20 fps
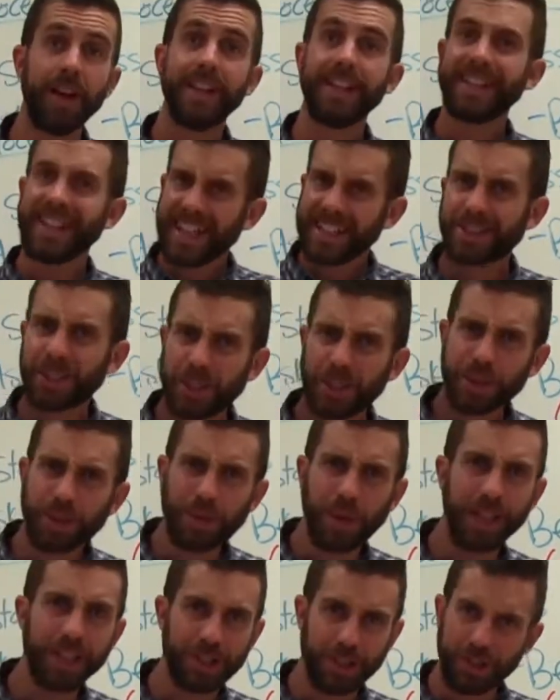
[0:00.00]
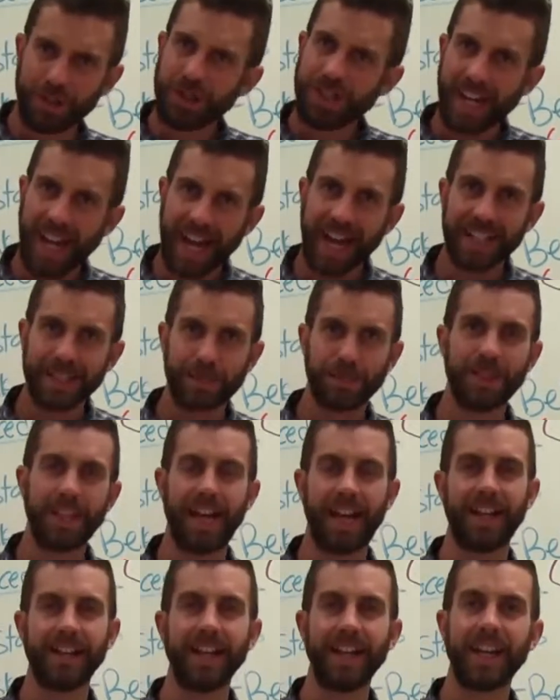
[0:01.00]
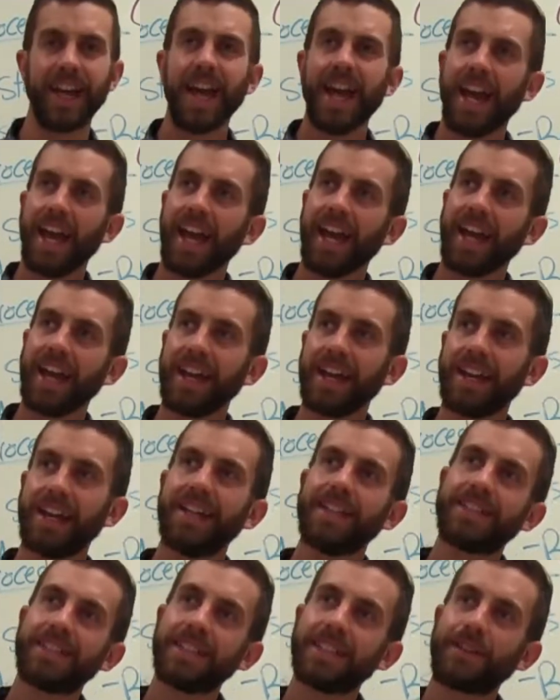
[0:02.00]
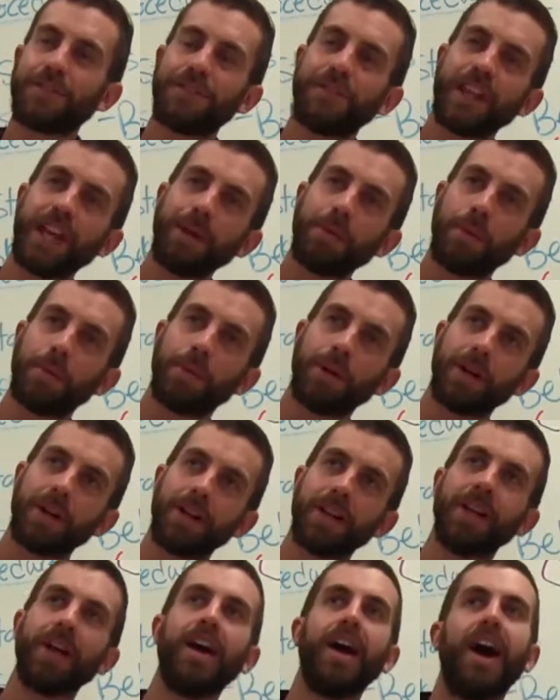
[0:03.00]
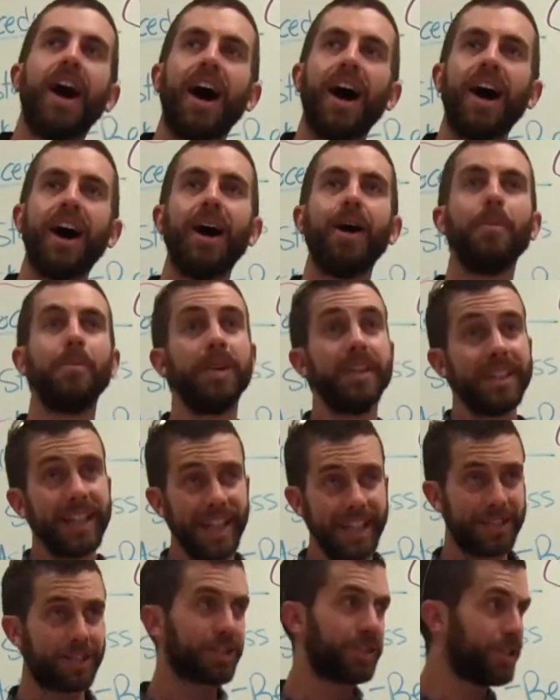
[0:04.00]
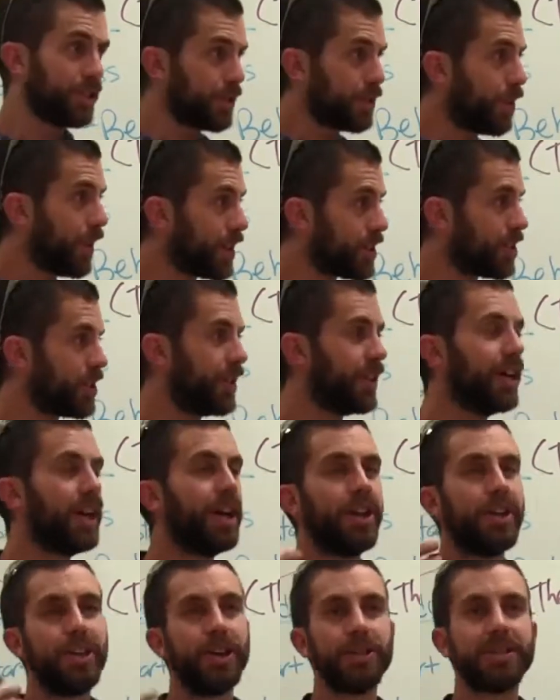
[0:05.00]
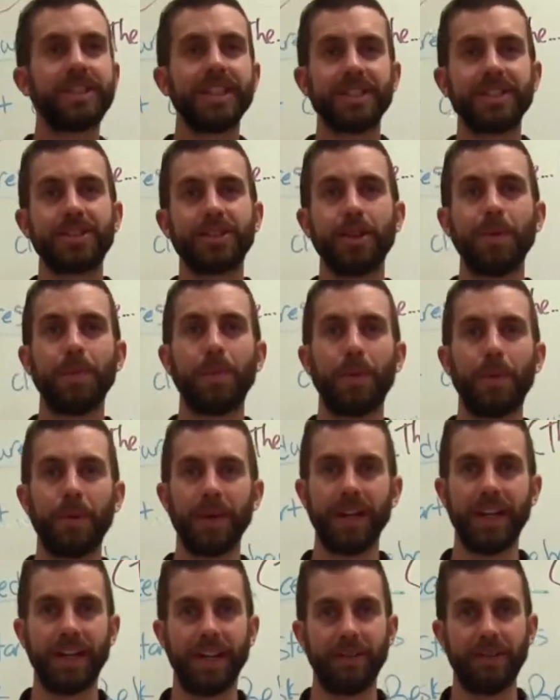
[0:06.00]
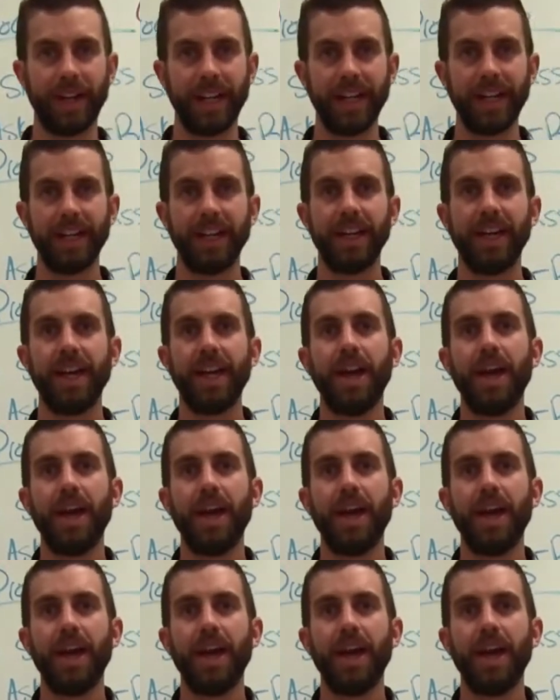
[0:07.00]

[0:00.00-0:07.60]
That's a good question. You should ask me that. Like, hey, is this flammable? Yes, good question. Those things are important, right?